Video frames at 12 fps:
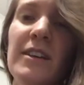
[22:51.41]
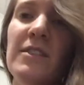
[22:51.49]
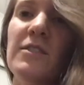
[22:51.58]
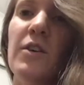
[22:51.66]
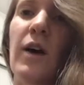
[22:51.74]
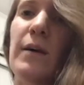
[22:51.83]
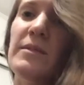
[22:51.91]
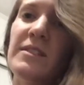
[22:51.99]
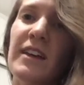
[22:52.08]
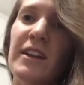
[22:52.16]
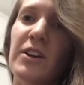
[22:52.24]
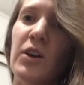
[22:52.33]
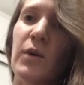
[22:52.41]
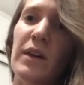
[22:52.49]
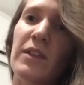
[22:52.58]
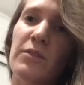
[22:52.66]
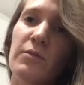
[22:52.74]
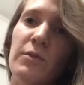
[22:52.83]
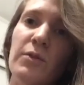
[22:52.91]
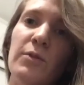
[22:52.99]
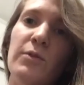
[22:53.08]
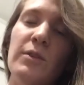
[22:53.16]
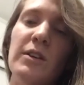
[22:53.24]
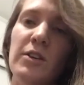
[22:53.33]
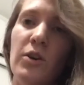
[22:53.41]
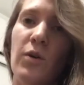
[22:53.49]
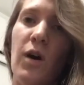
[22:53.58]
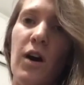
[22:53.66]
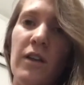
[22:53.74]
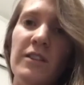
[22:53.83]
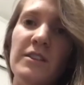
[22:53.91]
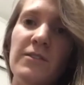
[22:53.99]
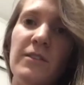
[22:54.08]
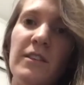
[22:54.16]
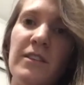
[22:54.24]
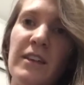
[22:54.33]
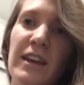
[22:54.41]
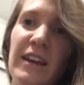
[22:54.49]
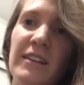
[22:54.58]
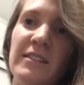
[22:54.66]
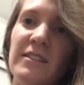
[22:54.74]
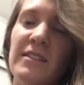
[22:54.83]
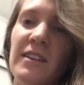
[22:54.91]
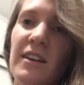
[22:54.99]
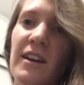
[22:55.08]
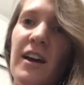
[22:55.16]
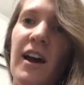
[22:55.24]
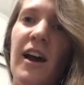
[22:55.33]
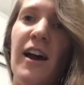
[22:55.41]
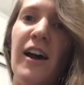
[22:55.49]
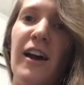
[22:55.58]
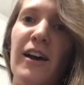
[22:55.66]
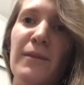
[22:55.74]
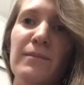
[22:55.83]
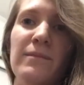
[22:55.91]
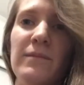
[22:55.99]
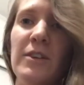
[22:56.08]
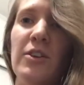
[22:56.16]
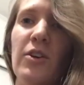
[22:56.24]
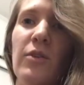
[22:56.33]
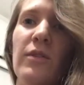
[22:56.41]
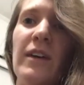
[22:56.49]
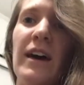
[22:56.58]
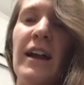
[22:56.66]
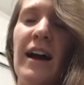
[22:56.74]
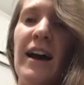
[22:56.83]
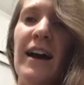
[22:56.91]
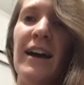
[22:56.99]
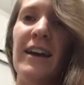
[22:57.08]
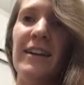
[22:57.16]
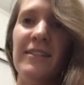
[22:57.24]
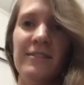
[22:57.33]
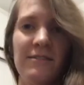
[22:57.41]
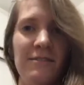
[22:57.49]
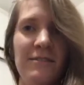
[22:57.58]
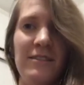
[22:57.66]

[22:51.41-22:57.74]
So I'm just kind of going through, you know, all the different things, um, you know, that I...